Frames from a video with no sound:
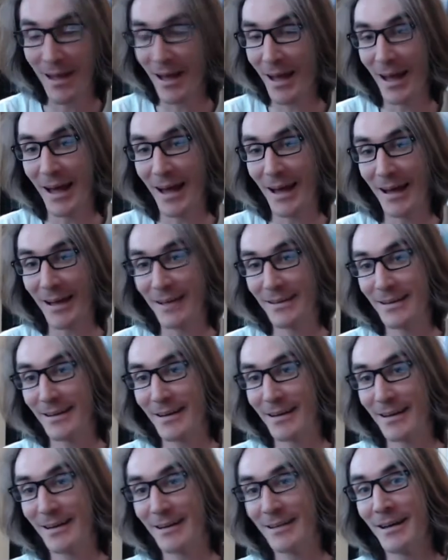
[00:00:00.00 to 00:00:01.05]
And
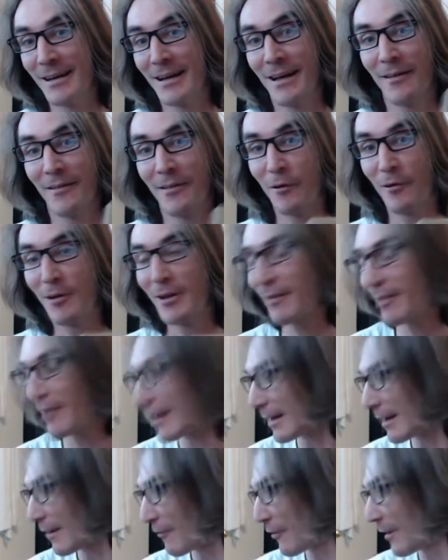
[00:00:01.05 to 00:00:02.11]
the only thing
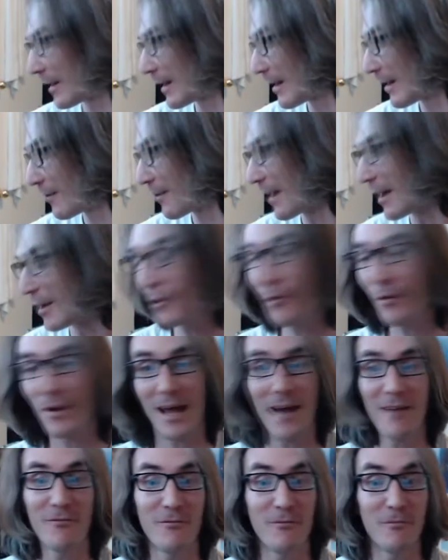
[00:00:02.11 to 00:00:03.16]
different is I don't
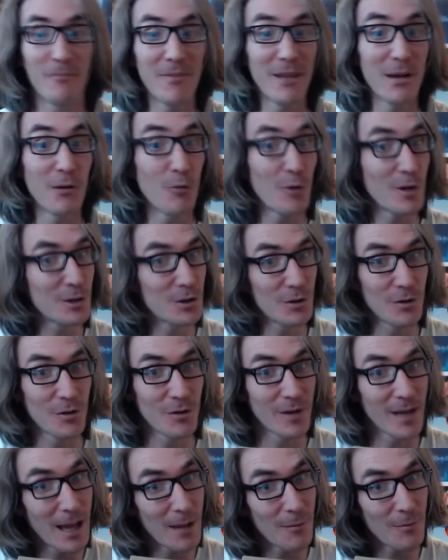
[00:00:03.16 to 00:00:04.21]
have the original
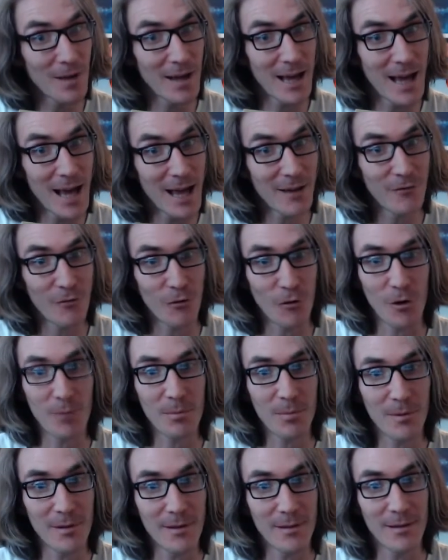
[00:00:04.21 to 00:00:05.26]
games I had for it,
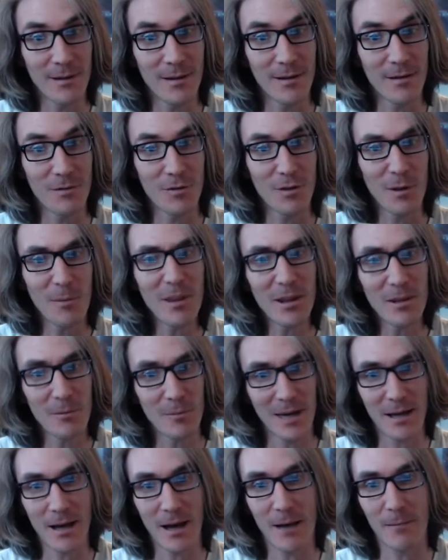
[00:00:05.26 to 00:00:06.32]
but some of them I
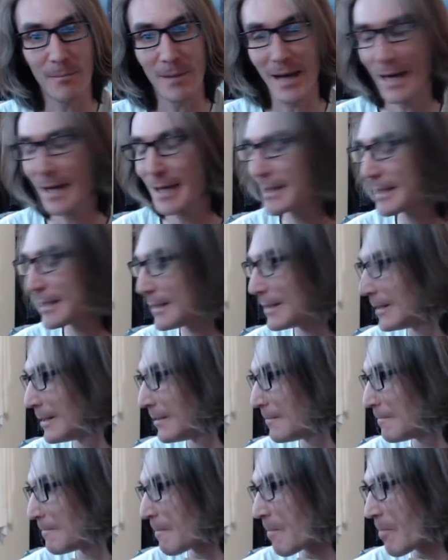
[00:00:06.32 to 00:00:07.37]
got back.
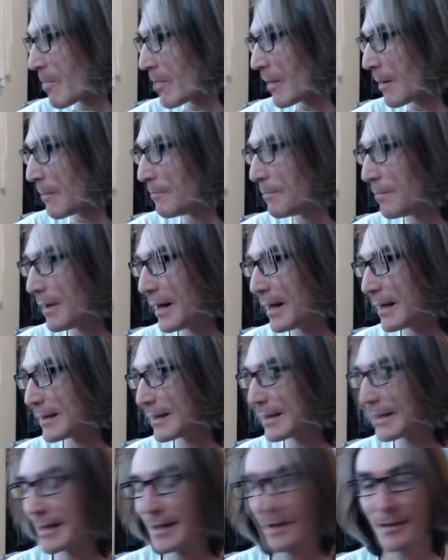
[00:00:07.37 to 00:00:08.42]

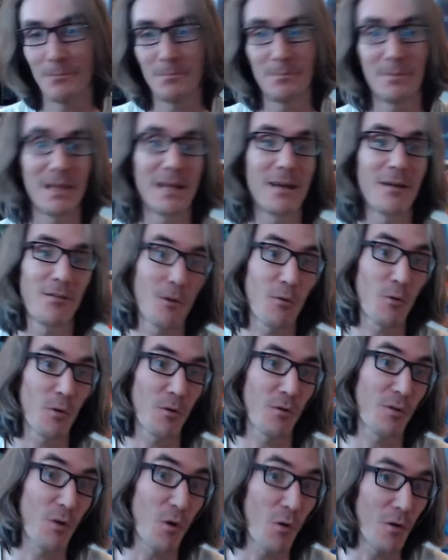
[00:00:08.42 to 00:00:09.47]
But because they were
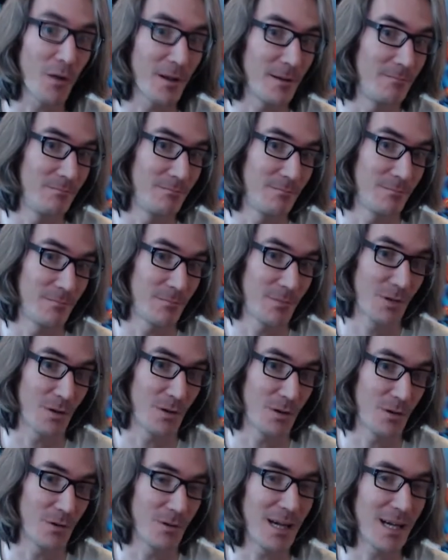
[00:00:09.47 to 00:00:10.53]
stolen,
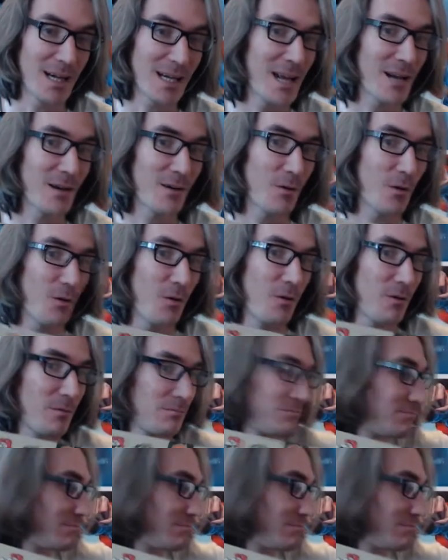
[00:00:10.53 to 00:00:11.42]
so I got a whole